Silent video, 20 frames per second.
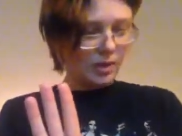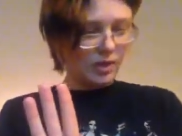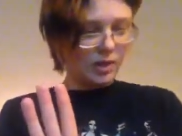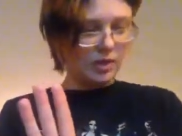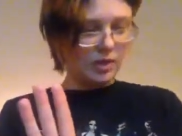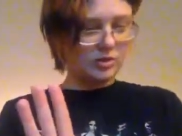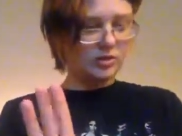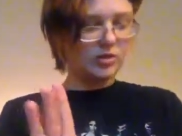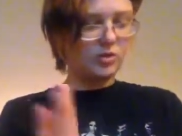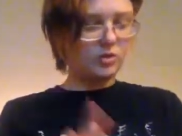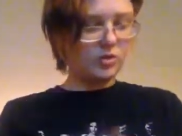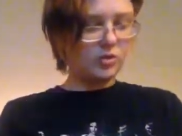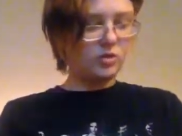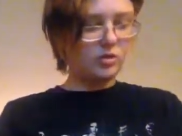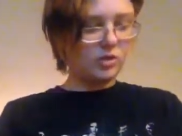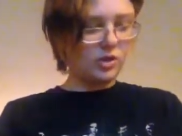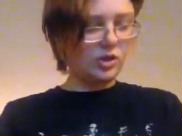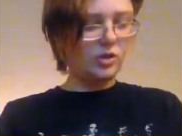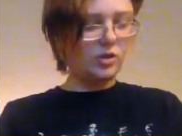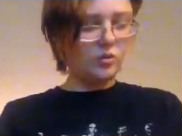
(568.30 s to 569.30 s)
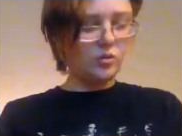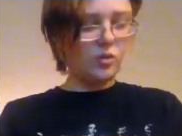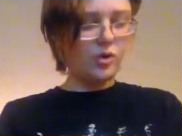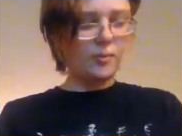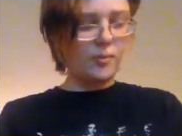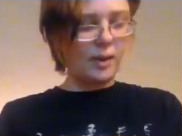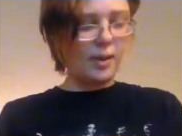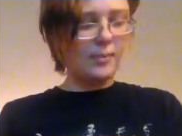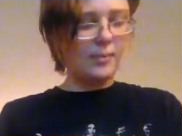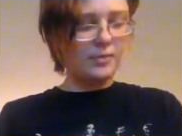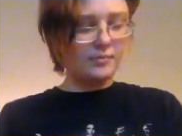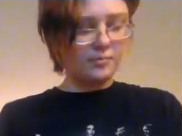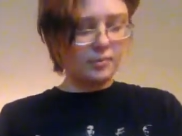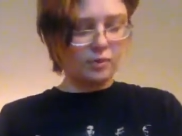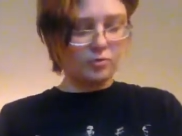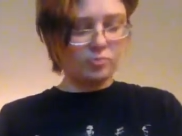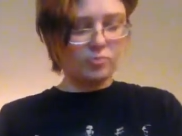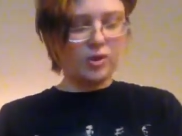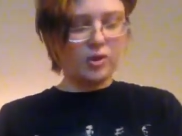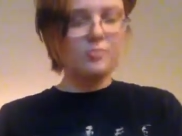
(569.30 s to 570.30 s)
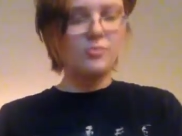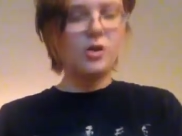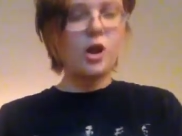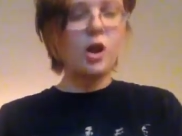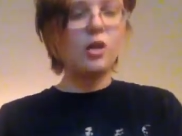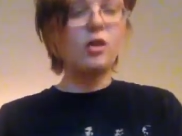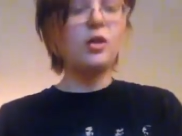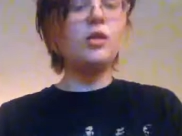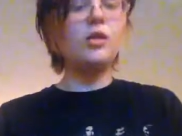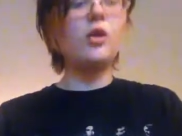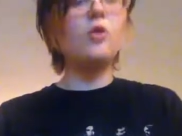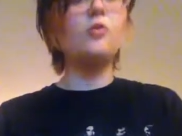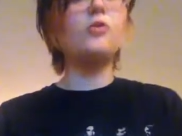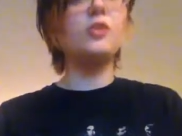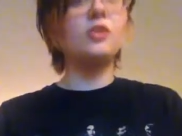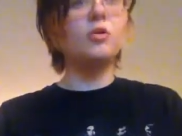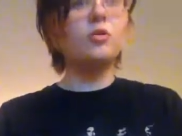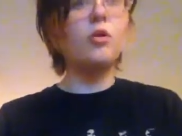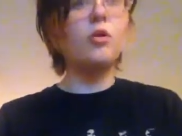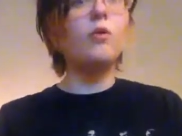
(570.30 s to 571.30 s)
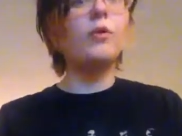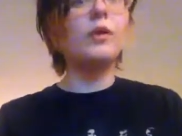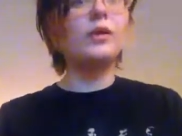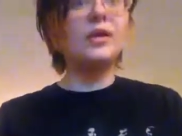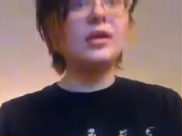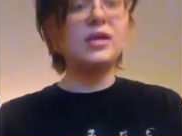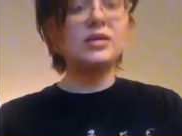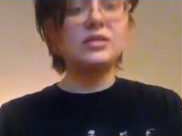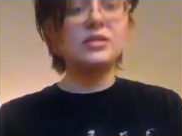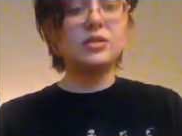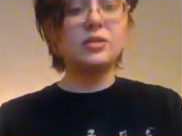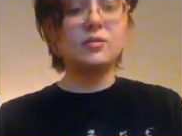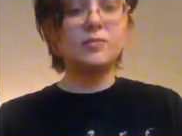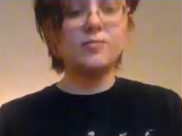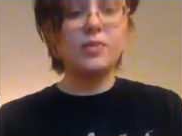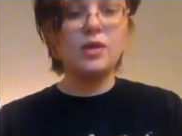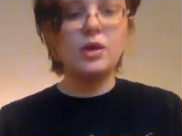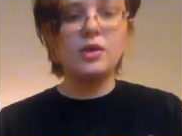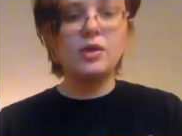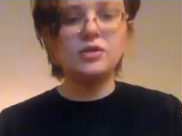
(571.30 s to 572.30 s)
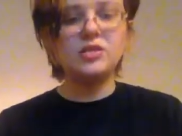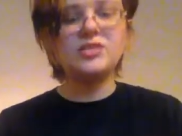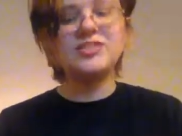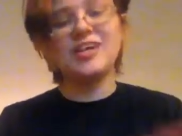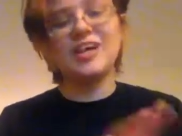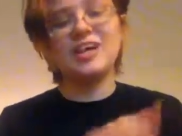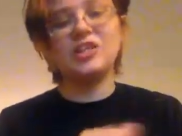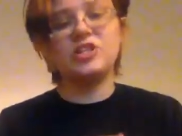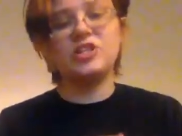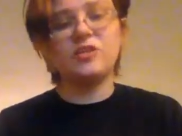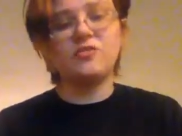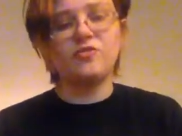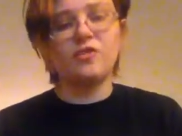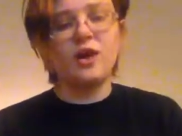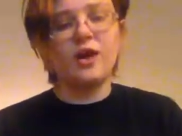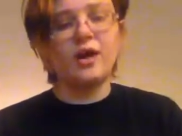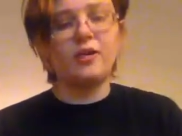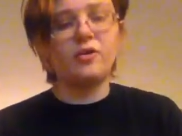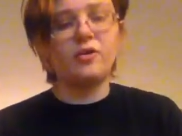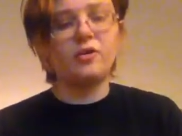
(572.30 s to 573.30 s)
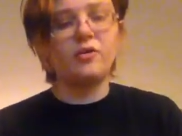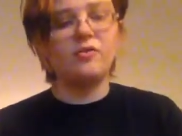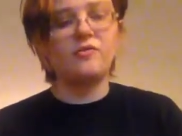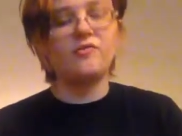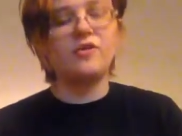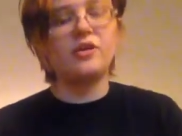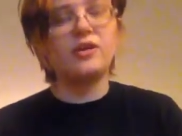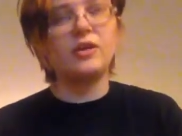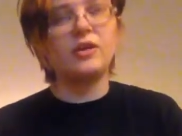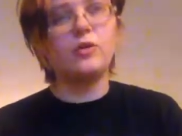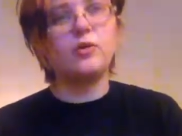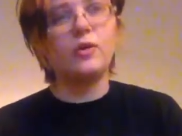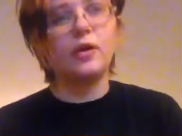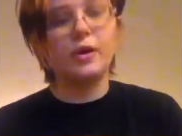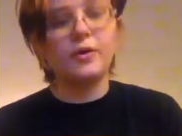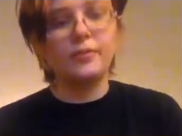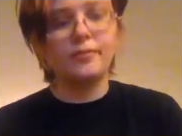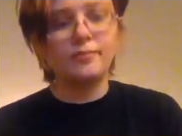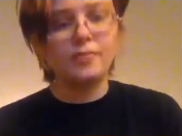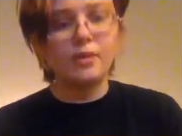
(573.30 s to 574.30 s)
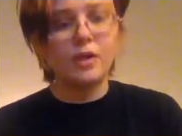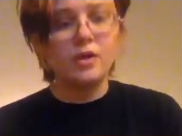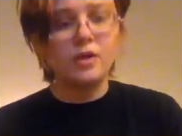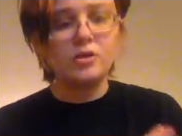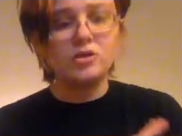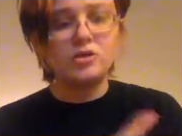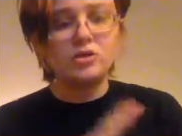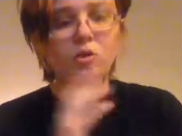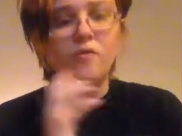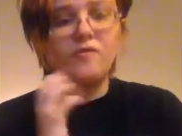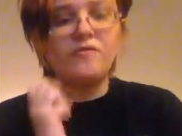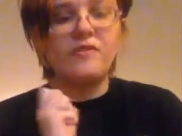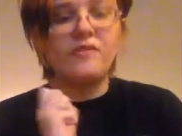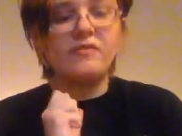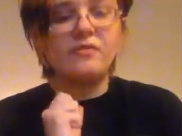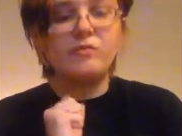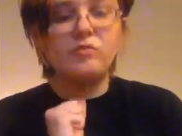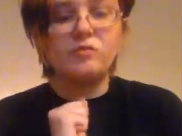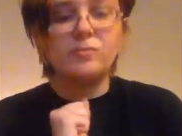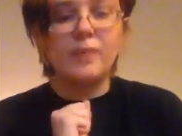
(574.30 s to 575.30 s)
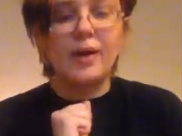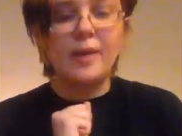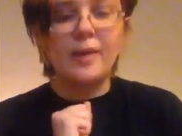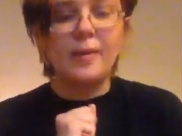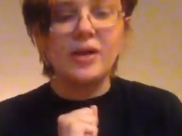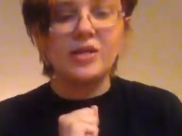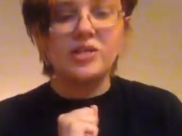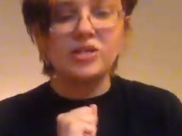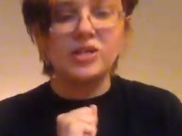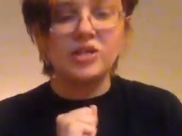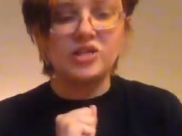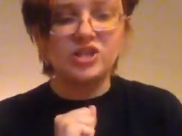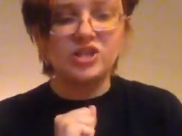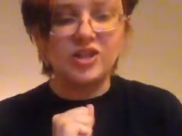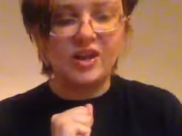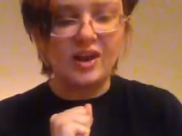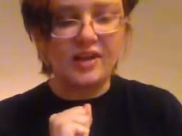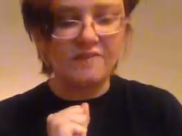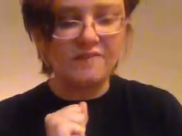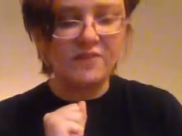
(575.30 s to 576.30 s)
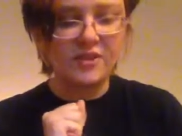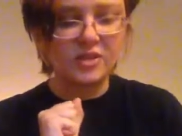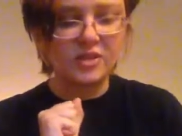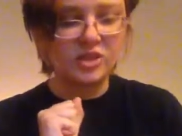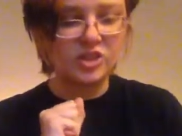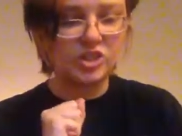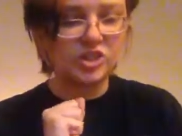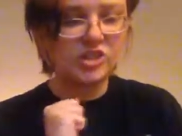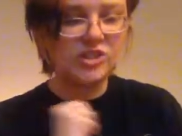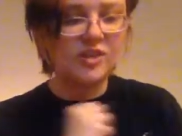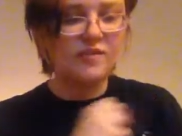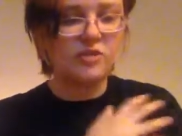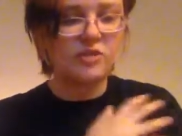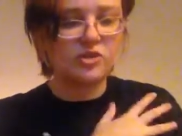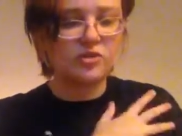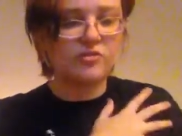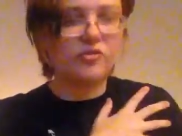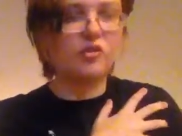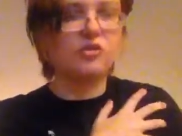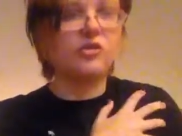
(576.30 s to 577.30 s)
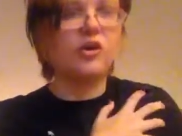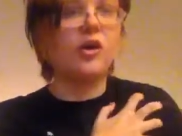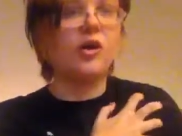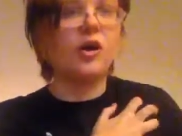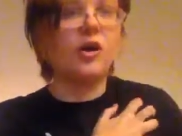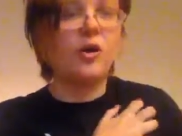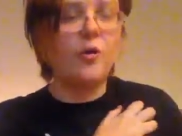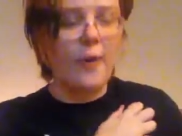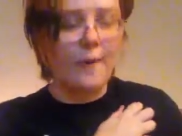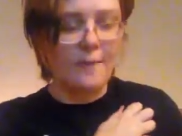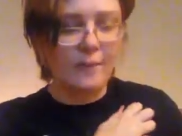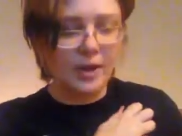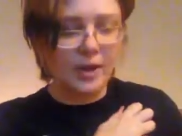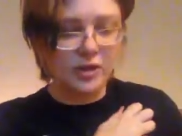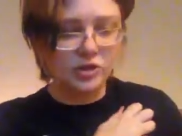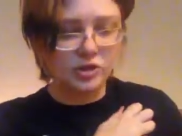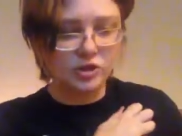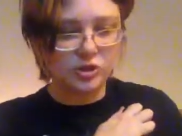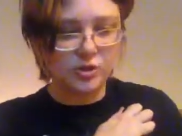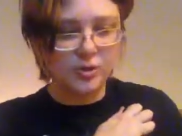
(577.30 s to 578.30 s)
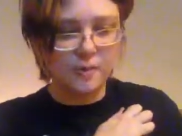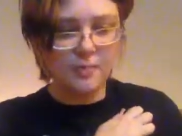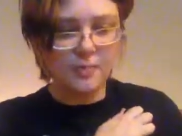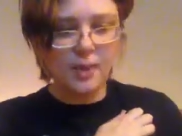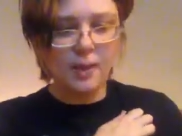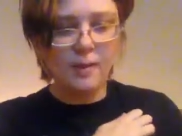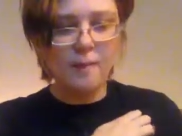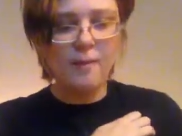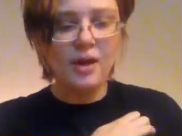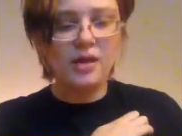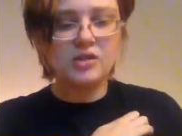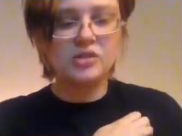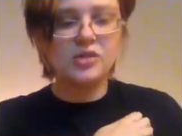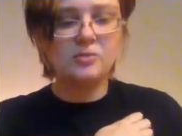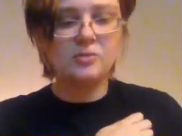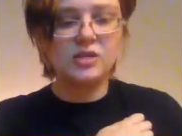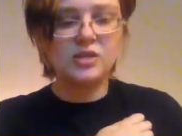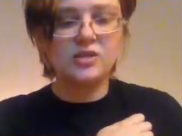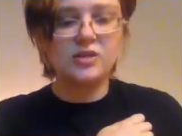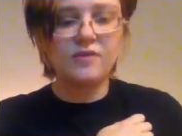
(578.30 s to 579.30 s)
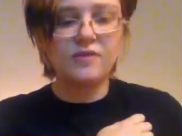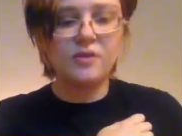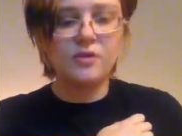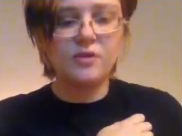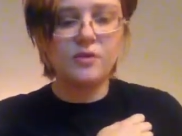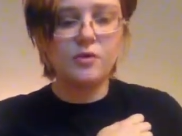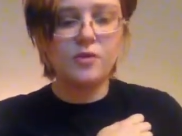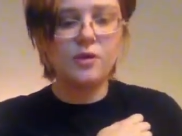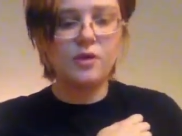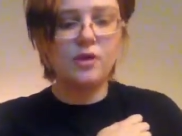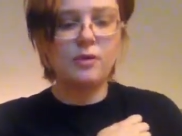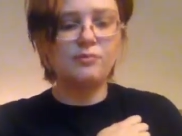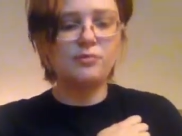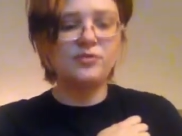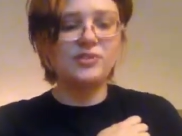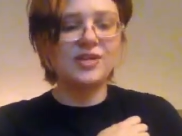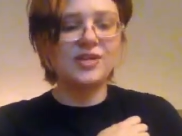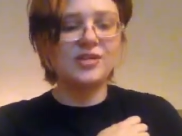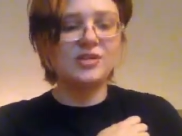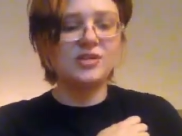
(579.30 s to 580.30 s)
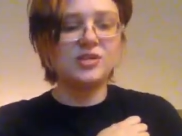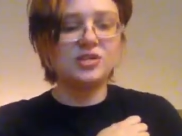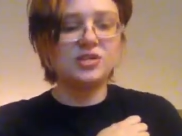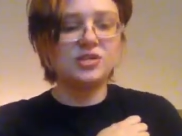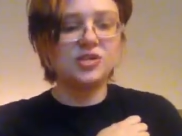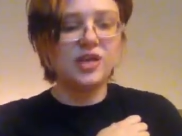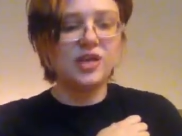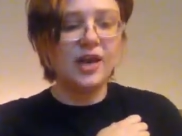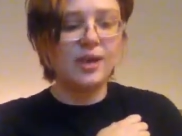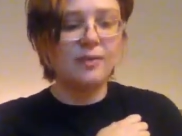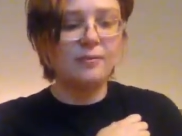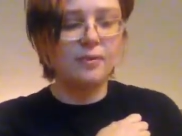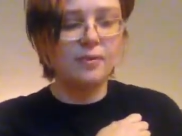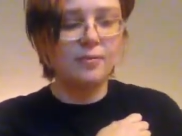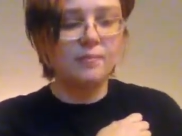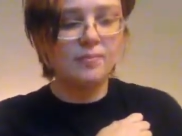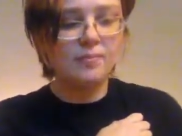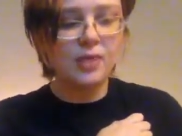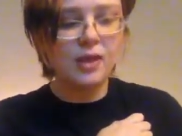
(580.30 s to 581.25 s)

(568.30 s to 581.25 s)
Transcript: And so you, there you were, Mama, I would prompt, all alone in the growing dusk, just in case she had forgotten or didn't feel like going on. So vivid was my imagination that I felt the shivers of her long ago apprehension, imagining myself alone and unprotected as she had been,